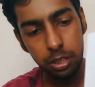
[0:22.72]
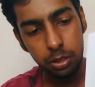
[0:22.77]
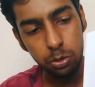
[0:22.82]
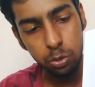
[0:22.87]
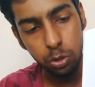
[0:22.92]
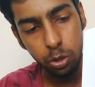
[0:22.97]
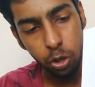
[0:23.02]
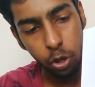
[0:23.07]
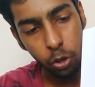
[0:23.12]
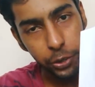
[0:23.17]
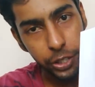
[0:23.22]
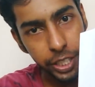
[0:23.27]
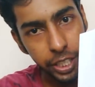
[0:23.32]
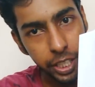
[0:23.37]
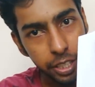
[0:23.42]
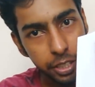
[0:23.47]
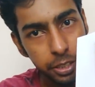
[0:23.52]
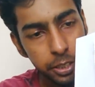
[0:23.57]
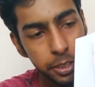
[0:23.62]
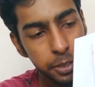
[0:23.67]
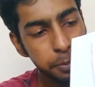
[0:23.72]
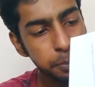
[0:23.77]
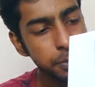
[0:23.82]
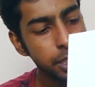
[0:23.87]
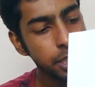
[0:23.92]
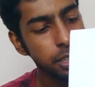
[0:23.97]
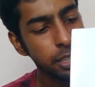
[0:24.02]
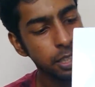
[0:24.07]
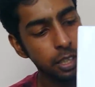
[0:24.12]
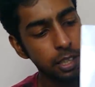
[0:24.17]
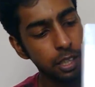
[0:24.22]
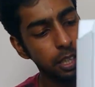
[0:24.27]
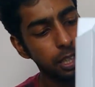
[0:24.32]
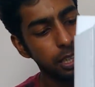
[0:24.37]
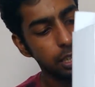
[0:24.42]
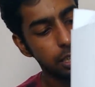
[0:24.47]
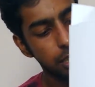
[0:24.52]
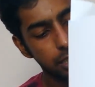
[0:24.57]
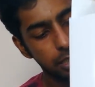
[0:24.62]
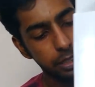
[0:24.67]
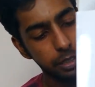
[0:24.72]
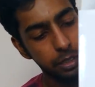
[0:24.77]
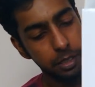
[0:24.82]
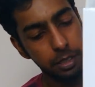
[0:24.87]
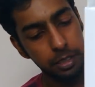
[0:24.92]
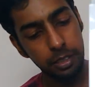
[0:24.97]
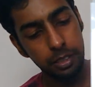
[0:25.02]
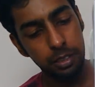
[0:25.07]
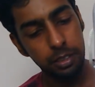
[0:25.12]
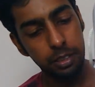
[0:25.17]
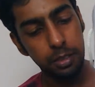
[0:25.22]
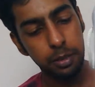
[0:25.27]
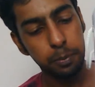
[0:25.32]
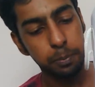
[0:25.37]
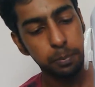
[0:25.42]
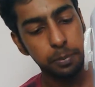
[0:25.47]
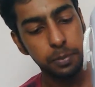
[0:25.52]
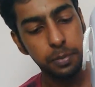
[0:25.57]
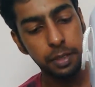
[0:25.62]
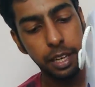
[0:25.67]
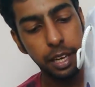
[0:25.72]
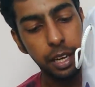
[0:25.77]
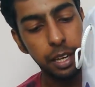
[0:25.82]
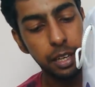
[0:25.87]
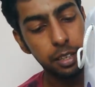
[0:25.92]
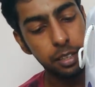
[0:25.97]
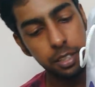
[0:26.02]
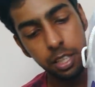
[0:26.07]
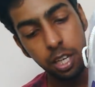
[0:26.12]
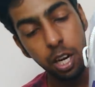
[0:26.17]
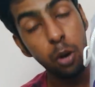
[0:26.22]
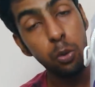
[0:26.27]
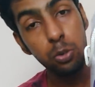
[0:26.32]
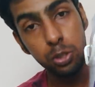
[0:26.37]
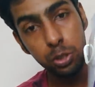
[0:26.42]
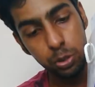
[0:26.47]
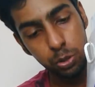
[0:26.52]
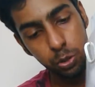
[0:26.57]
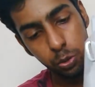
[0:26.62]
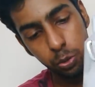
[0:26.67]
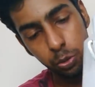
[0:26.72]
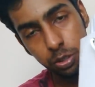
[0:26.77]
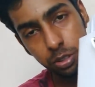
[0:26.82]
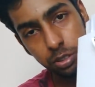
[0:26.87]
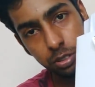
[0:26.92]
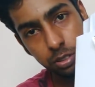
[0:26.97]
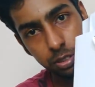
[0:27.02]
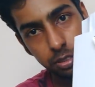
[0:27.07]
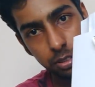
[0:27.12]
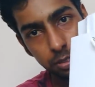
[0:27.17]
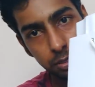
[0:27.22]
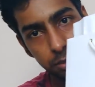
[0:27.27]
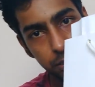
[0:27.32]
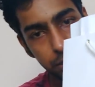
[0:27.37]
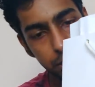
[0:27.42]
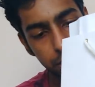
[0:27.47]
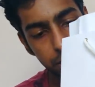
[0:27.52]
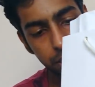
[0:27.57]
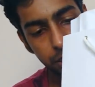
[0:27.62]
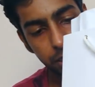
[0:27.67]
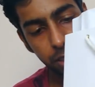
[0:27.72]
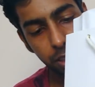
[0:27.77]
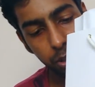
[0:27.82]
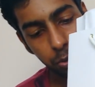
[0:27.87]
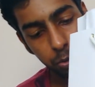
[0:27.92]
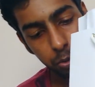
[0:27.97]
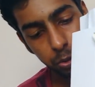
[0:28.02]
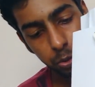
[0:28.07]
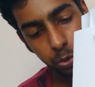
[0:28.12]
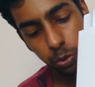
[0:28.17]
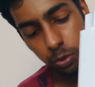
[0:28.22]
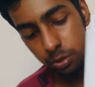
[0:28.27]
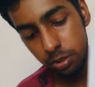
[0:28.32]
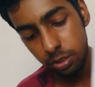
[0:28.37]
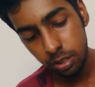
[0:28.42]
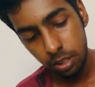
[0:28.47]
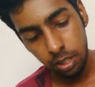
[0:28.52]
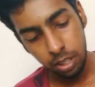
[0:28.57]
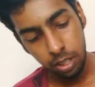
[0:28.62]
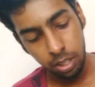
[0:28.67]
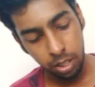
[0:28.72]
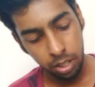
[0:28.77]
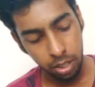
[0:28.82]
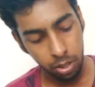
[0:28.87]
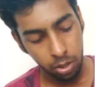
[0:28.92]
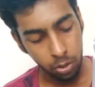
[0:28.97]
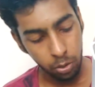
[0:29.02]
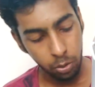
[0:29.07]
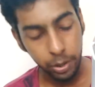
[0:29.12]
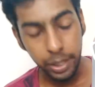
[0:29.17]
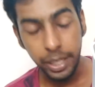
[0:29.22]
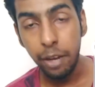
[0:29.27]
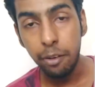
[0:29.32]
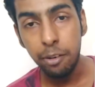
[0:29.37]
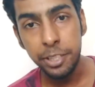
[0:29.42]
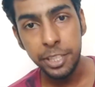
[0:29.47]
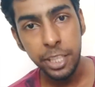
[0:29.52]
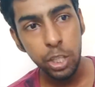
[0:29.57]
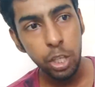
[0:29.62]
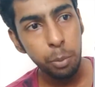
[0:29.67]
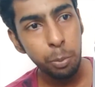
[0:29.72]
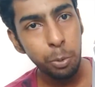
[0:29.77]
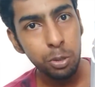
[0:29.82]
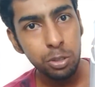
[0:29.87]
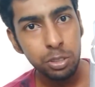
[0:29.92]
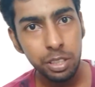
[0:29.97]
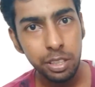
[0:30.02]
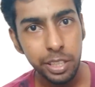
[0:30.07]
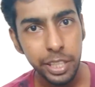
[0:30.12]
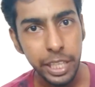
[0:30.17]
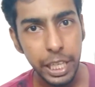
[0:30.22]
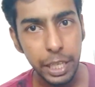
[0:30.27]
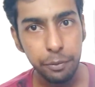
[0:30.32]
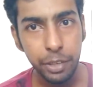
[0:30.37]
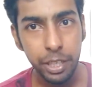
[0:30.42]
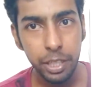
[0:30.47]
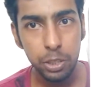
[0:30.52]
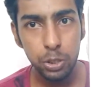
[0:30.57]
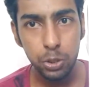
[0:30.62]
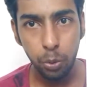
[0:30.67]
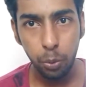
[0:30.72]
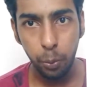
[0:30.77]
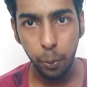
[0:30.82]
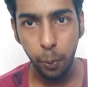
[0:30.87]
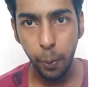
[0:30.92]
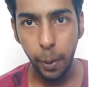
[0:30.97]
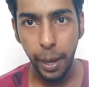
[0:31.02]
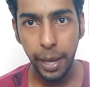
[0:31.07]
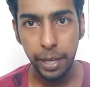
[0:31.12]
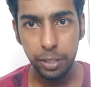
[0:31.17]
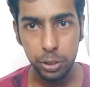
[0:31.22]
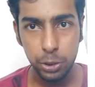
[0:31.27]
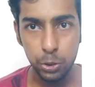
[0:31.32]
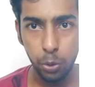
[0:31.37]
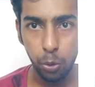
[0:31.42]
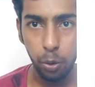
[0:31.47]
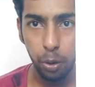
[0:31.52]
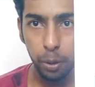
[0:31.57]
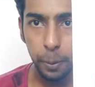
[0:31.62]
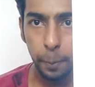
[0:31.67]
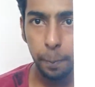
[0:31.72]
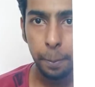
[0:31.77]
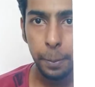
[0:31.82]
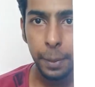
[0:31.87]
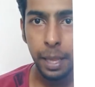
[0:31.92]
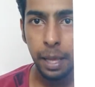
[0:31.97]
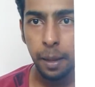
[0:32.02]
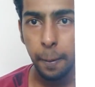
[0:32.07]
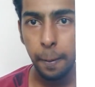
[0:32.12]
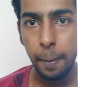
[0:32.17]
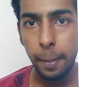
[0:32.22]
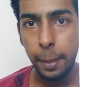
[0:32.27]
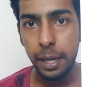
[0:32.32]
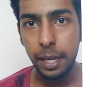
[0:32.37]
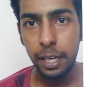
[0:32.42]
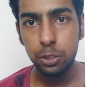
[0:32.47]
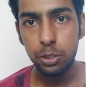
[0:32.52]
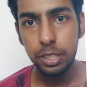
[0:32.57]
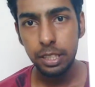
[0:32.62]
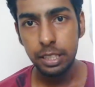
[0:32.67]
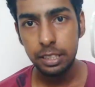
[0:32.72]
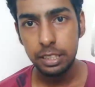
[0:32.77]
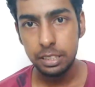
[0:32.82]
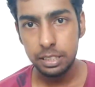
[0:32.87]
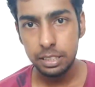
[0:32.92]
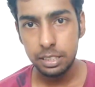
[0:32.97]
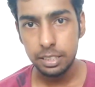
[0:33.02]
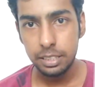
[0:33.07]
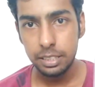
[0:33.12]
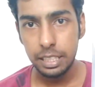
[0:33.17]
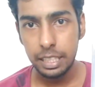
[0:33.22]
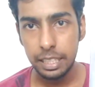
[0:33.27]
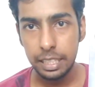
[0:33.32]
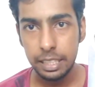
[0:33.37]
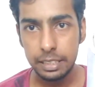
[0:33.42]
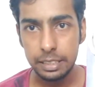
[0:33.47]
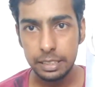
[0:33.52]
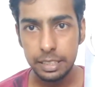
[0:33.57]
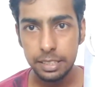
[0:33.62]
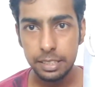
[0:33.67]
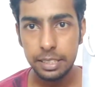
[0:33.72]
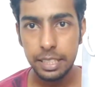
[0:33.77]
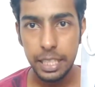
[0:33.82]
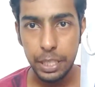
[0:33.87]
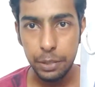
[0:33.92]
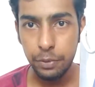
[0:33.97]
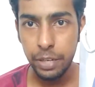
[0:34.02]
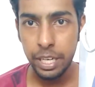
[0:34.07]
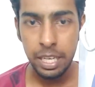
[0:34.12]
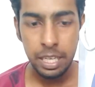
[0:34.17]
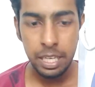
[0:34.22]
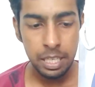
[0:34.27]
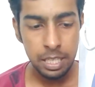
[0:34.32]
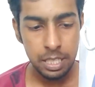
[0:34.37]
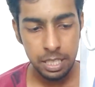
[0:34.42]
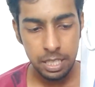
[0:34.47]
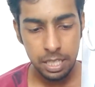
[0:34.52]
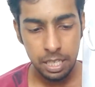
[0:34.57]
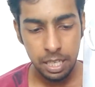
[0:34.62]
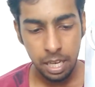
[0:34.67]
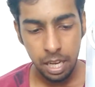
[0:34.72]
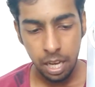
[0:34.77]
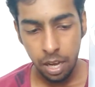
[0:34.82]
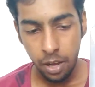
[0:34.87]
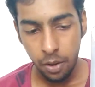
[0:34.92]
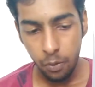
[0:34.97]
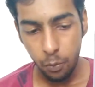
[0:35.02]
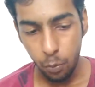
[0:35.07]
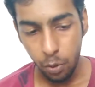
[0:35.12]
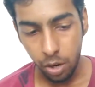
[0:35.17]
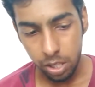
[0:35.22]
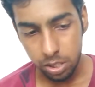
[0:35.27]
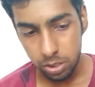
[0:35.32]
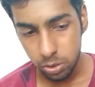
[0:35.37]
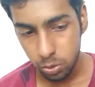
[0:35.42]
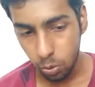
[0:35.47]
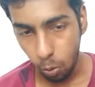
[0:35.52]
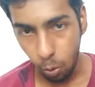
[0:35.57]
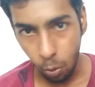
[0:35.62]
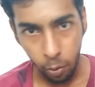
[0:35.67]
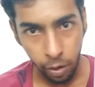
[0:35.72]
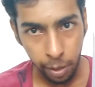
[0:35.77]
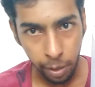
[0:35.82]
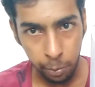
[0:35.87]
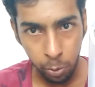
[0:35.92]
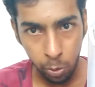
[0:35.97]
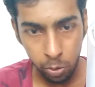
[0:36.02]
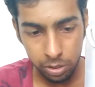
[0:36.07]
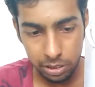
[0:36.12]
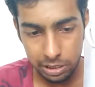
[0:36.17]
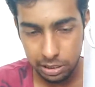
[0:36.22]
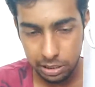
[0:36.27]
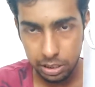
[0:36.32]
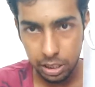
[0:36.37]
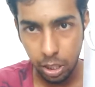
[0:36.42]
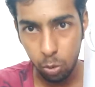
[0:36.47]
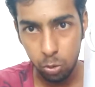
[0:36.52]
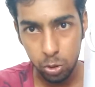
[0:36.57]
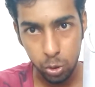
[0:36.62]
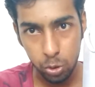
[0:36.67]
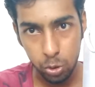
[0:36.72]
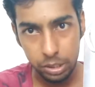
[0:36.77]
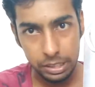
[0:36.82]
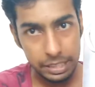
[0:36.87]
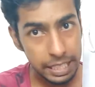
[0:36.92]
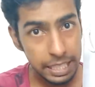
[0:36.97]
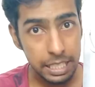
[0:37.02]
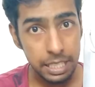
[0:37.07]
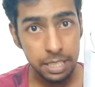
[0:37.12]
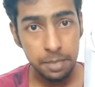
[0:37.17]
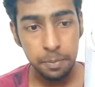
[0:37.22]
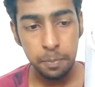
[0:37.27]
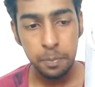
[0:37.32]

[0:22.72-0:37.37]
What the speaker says: Google over here, and Crowdsource. It's written Crowdsource. Okay, I will tell you about the event as a short. Actually, this event was all about this crowdsource thing,